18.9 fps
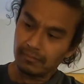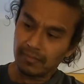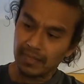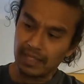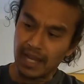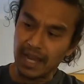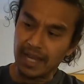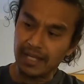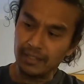
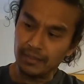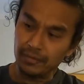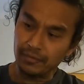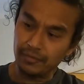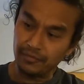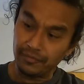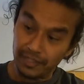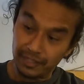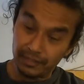I do
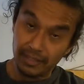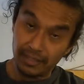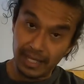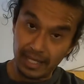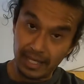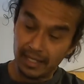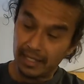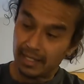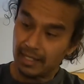feel
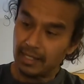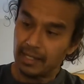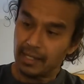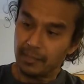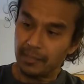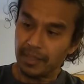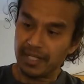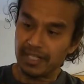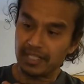that,
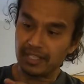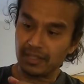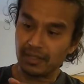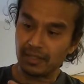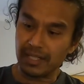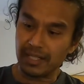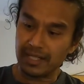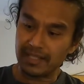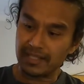but it's not
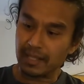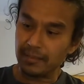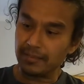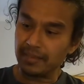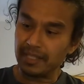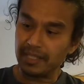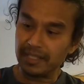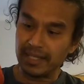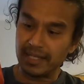like
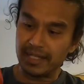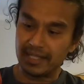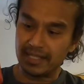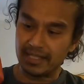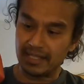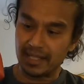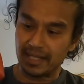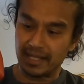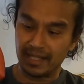something that is
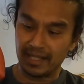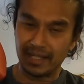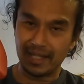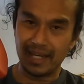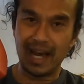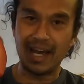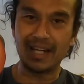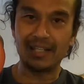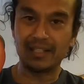like
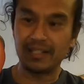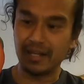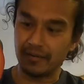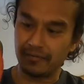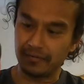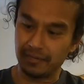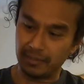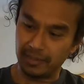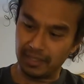
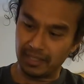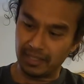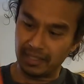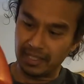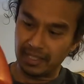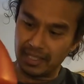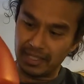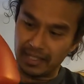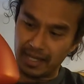uncomfortable.
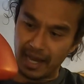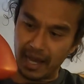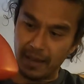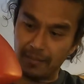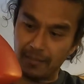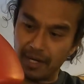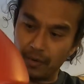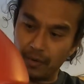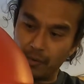I'm
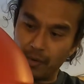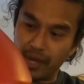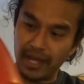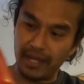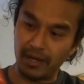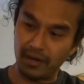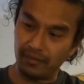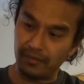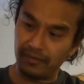aware
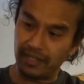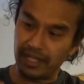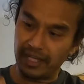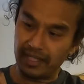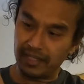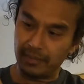of that